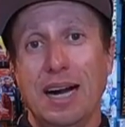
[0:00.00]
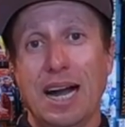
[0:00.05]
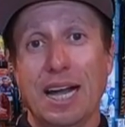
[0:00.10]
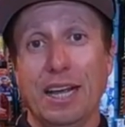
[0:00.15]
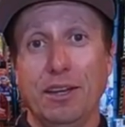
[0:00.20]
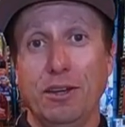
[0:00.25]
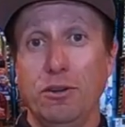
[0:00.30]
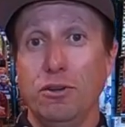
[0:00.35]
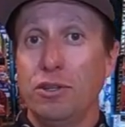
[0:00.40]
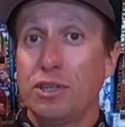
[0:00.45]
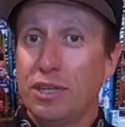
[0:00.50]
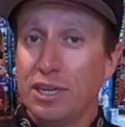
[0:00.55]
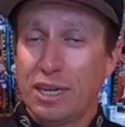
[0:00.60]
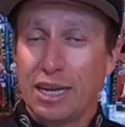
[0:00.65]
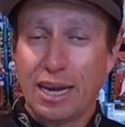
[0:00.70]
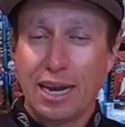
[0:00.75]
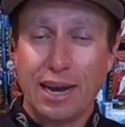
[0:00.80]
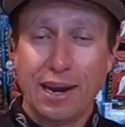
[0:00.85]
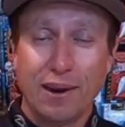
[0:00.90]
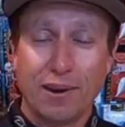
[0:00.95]
I used to
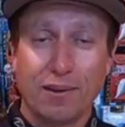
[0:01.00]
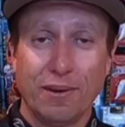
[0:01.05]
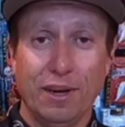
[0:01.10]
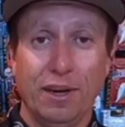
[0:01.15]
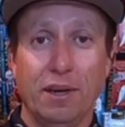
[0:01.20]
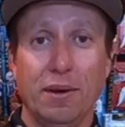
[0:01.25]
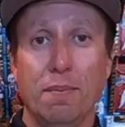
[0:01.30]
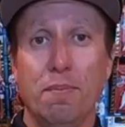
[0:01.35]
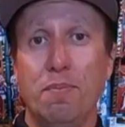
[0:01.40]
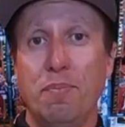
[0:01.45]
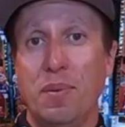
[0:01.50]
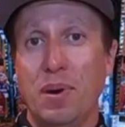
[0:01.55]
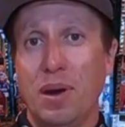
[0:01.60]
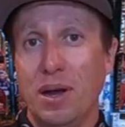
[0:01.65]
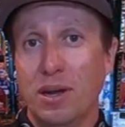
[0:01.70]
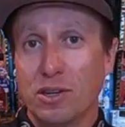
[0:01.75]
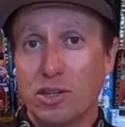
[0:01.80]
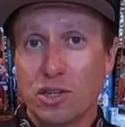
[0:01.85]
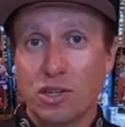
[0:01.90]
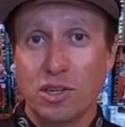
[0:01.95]
carry a
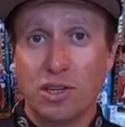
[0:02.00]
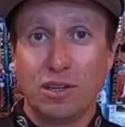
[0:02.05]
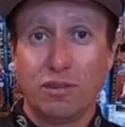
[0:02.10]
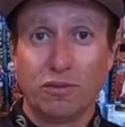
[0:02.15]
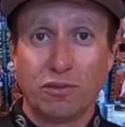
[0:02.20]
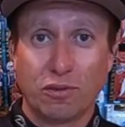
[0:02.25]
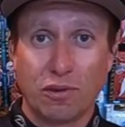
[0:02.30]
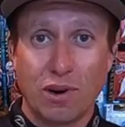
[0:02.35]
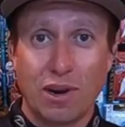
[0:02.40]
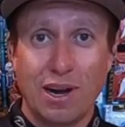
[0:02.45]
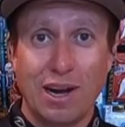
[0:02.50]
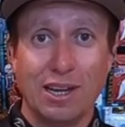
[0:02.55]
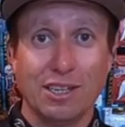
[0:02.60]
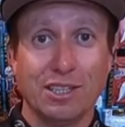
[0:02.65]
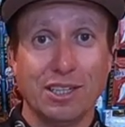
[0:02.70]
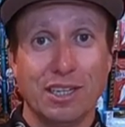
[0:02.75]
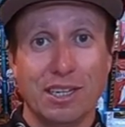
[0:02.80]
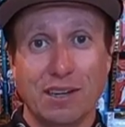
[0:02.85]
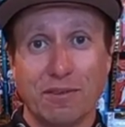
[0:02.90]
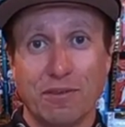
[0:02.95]
bunch of
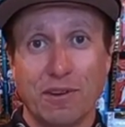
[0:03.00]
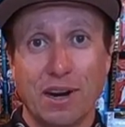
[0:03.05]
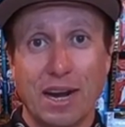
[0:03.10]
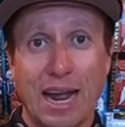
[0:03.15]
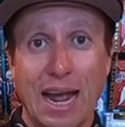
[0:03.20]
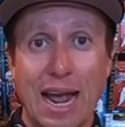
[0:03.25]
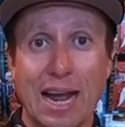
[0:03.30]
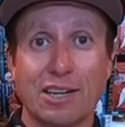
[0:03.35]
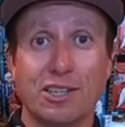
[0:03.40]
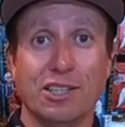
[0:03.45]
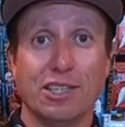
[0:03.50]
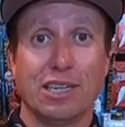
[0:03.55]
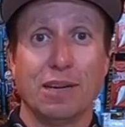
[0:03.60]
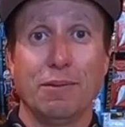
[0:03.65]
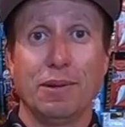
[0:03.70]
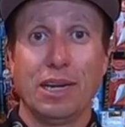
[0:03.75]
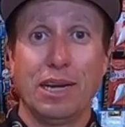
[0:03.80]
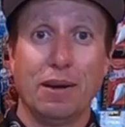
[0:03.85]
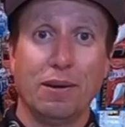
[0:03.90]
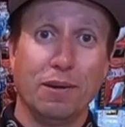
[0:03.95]
rods in different actions. I
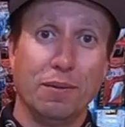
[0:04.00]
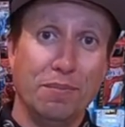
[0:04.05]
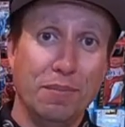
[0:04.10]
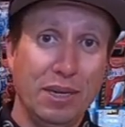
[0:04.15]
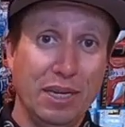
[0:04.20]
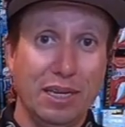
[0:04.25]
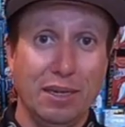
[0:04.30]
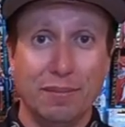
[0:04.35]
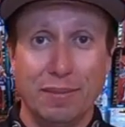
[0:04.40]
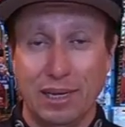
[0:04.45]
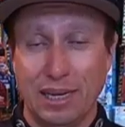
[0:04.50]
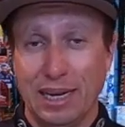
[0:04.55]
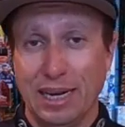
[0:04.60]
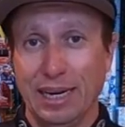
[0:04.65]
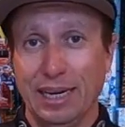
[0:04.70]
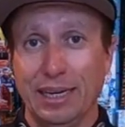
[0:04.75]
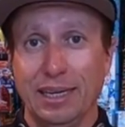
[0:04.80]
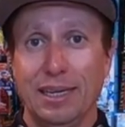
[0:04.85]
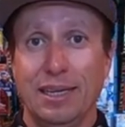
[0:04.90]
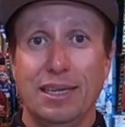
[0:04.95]
would carry a medium
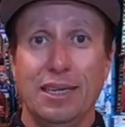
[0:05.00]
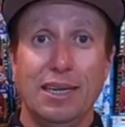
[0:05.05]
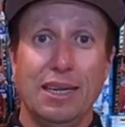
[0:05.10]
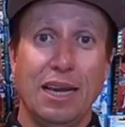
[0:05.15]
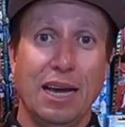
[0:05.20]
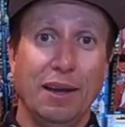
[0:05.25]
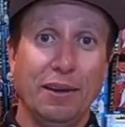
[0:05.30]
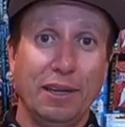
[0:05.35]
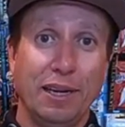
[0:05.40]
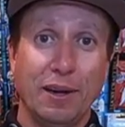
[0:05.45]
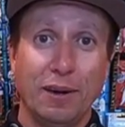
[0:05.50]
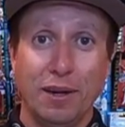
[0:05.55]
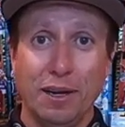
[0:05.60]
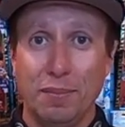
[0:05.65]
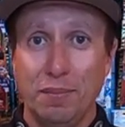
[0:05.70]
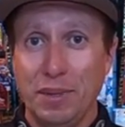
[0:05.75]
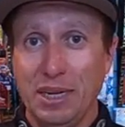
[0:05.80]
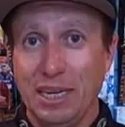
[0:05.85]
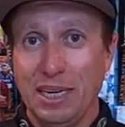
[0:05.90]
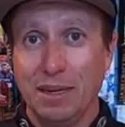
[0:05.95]
light, I'd carry
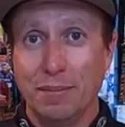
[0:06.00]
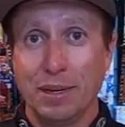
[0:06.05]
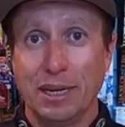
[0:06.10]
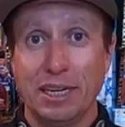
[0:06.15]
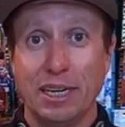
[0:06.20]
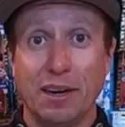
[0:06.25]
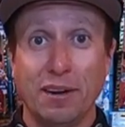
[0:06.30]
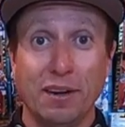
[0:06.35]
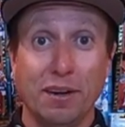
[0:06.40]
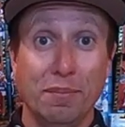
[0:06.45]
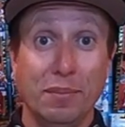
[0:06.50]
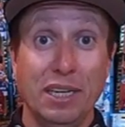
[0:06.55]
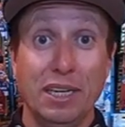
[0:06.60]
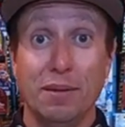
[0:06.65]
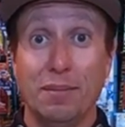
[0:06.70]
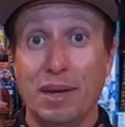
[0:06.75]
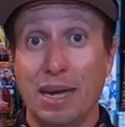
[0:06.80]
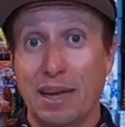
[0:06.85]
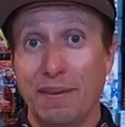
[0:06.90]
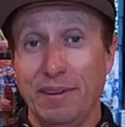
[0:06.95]
a medium, I'd carry a
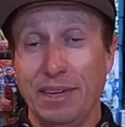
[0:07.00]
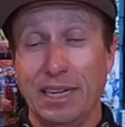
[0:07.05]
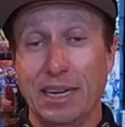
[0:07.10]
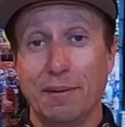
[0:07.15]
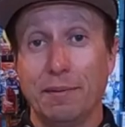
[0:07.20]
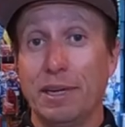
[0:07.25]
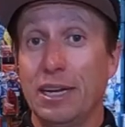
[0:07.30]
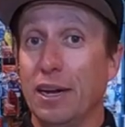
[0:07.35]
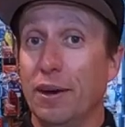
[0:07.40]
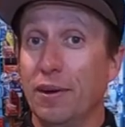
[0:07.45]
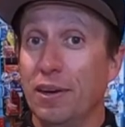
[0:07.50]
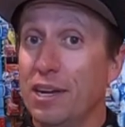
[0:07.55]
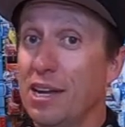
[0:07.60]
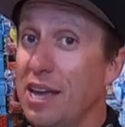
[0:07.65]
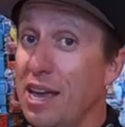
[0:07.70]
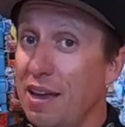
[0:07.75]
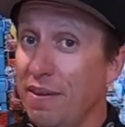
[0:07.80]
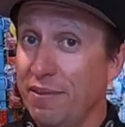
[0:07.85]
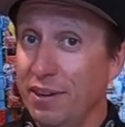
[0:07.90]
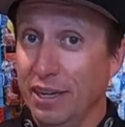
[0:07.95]
medium heavy, and I would carry a
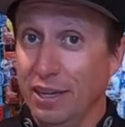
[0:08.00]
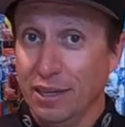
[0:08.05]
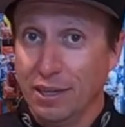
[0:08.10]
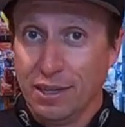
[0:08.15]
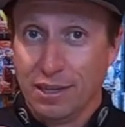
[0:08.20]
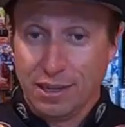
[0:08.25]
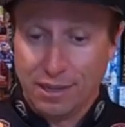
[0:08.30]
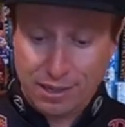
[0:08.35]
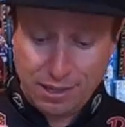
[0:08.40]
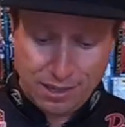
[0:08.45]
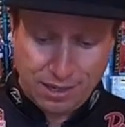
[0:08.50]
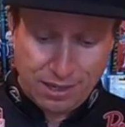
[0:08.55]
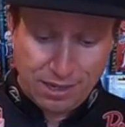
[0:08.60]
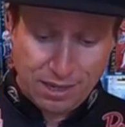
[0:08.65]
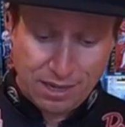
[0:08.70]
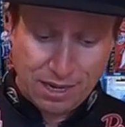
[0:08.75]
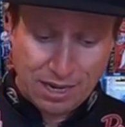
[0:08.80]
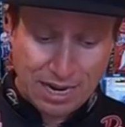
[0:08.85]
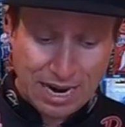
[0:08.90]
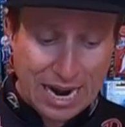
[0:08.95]
heavy.
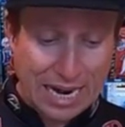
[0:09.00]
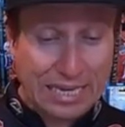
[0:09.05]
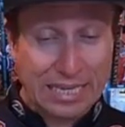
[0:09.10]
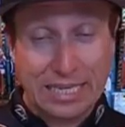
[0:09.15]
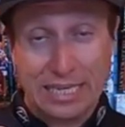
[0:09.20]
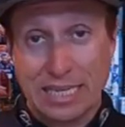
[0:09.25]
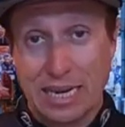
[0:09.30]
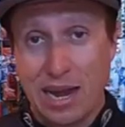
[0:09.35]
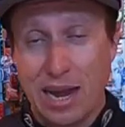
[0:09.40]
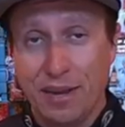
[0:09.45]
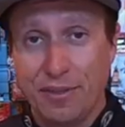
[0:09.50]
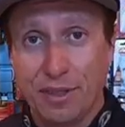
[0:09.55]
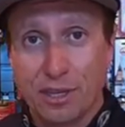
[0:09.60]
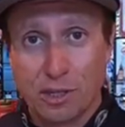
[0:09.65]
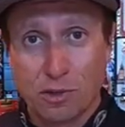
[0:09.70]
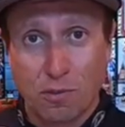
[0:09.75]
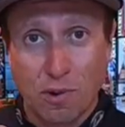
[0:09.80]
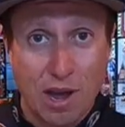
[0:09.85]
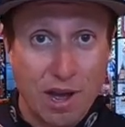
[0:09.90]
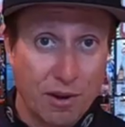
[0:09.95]
I designed
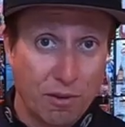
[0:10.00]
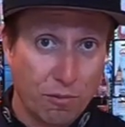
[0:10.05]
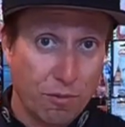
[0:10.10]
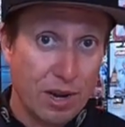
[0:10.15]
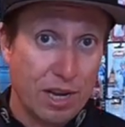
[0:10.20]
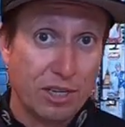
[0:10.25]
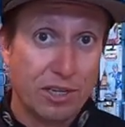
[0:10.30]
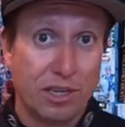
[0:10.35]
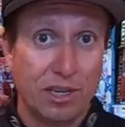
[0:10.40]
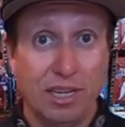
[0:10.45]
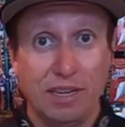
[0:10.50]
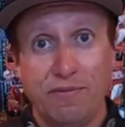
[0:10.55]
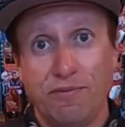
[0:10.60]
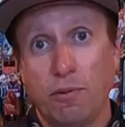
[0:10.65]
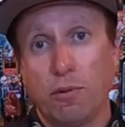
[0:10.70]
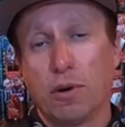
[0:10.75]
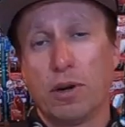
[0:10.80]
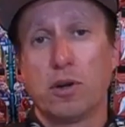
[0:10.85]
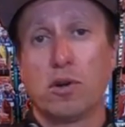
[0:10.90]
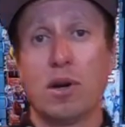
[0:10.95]
this rod originally
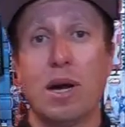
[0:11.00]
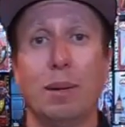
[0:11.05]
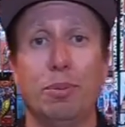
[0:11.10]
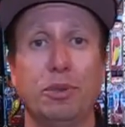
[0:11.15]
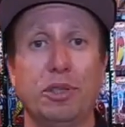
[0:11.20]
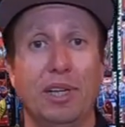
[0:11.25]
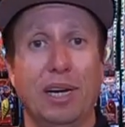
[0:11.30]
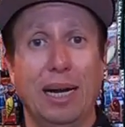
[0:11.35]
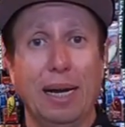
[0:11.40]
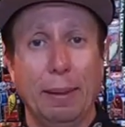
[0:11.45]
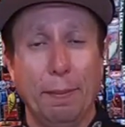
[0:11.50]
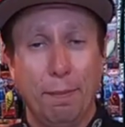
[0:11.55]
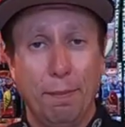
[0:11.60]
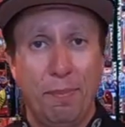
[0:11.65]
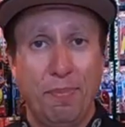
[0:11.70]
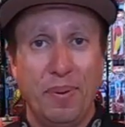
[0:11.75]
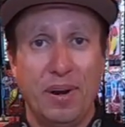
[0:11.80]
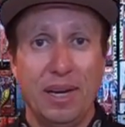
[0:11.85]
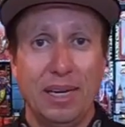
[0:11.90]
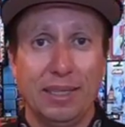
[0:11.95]
for a drop shot,
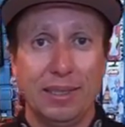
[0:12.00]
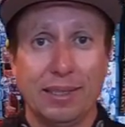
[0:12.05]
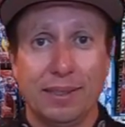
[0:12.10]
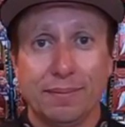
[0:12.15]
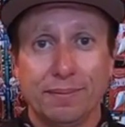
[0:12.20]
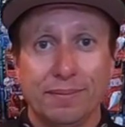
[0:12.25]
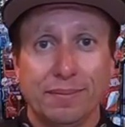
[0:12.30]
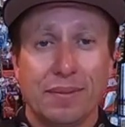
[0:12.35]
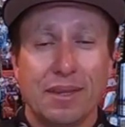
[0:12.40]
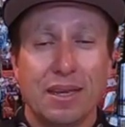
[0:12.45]
but